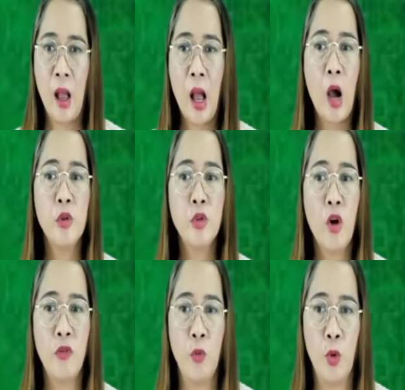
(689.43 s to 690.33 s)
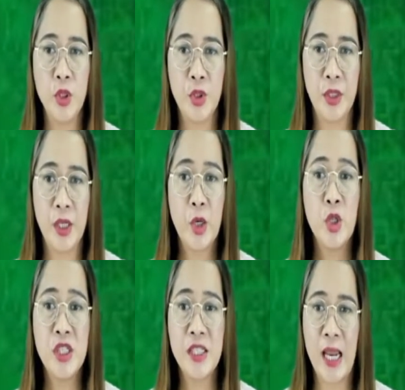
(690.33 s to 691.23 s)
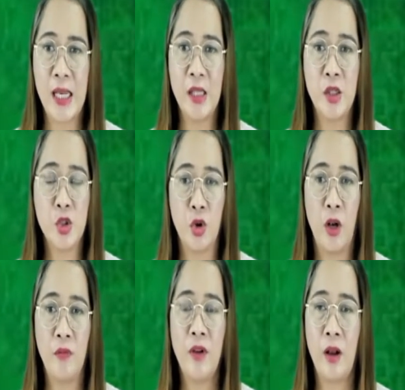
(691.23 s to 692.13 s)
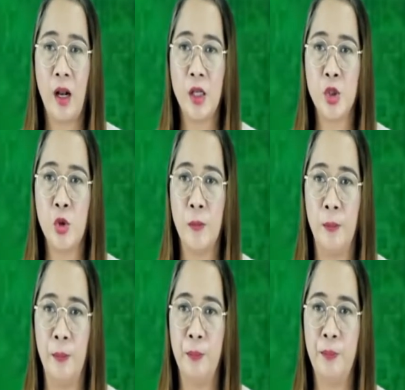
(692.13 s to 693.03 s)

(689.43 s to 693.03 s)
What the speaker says: out of water containing dissolved calcium.